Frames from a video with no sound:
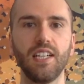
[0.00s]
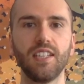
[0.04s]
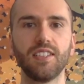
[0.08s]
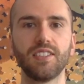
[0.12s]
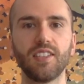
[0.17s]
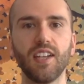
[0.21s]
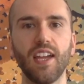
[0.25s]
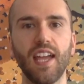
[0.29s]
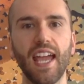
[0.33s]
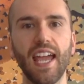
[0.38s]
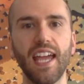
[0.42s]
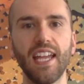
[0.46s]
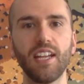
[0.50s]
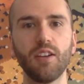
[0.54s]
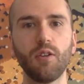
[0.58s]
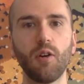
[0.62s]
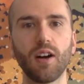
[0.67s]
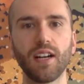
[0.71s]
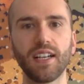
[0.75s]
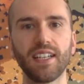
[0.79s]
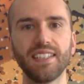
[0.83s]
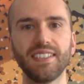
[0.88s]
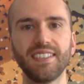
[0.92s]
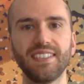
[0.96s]
So
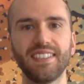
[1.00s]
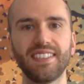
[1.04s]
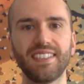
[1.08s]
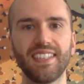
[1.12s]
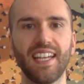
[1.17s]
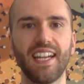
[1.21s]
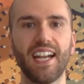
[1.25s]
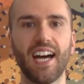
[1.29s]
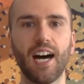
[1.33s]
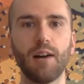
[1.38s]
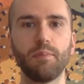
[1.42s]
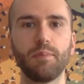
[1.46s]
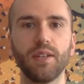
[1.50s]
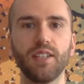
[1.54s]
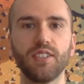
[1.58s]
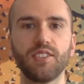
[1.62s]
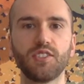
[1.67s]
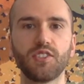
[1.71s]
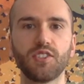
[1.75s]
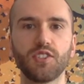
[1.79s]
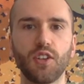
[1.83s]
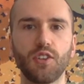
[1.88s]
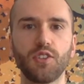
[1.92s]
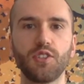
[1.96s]
anyone can set up a
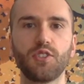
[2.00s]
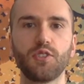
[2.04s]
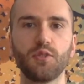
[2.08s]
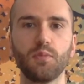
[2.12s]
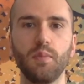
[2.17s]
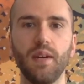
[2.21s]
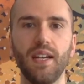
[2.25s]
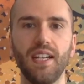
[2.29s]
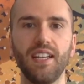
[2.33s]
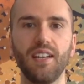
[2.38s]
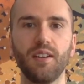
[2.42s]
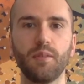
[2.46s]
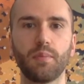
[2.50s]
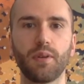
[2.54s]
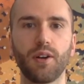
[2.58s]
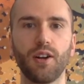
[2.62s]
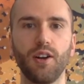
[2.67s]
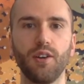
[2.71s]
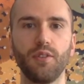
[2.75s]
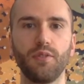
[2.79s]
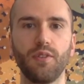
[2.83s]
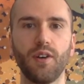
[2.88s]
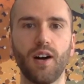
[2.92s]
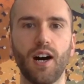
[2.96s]
social media
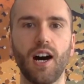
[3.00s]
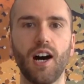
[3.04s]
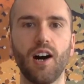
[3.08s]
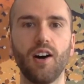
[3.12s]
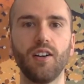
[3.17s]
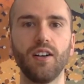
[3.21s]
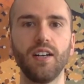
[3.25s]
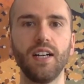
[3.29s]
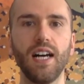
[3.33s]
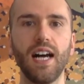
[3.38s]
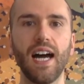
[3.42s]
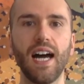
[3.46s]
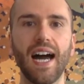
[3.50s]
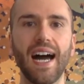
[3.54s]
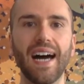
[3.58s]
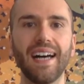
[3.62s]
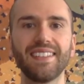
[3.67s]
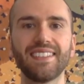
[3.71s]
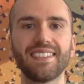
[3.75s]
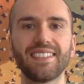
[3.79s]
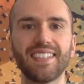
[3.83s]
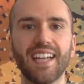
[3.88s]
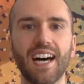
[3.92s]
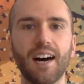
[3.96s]
profile and
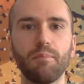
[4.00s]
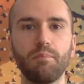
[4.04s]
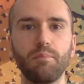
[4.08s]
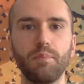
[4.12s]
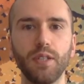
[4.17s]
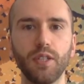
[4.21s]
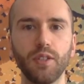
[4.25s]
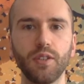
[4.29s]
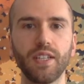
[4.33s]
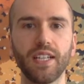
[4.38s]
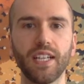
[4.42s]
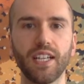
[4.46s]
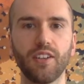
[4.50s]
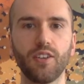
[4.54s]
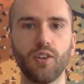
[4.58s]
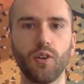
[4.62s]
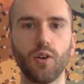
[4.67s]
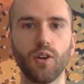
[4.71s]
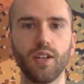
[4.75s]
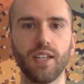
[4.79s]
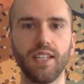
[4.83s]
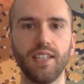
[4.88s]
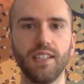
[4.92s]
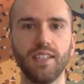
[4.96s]
start building an
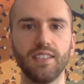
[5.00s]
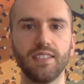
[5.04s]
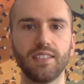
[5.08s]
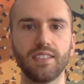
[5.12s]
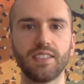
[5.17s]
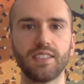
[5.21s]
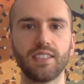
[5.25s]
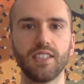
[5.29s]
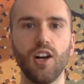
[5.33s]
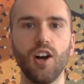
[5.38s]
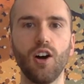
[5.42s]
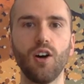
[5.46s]
audience